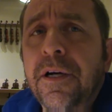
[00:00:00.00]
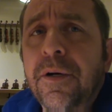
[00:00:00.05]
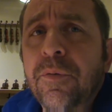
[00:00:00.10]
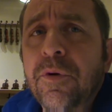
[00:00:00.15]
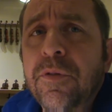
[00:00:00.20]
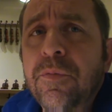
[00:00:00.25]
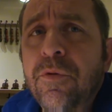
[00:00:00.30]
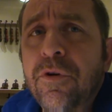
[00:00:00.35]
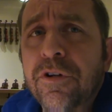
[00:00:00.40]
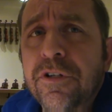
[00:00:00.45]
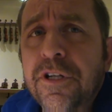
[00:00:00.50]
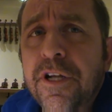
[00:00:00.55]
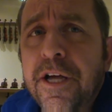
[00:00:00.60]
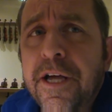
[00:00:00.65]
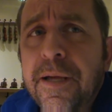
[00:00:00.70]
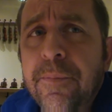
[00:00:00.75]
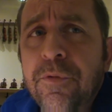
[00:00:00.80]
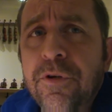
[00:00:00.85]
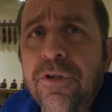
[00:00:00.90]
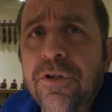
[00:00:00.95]
With more
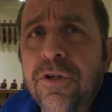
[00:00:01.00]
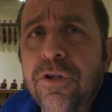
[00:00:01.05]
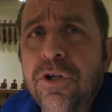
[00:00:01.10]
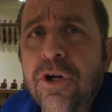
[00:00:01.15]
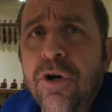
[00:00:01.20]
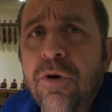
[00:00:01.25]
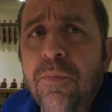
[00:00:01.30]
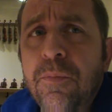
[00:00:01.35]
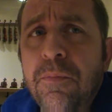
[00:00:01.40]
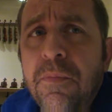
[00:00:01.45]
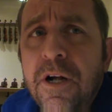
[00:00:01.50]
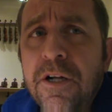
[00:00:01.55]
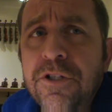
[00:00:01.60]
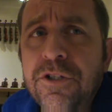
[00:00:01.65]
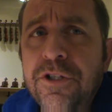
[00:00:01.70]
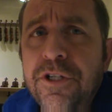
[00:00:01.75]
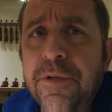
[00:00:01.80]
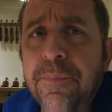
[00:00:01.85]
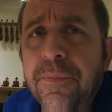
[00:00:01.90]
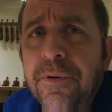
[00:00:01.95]
time, we could go
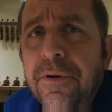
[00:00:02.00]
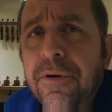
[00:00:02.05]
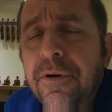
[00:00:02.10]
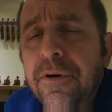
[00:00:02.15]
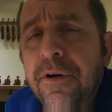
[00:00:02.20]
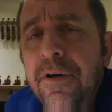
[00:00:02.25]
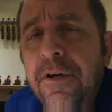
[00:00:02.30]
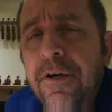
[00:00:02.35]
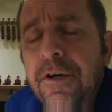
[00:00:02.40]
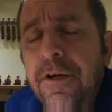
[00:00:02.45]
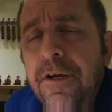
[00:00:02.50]
much deeper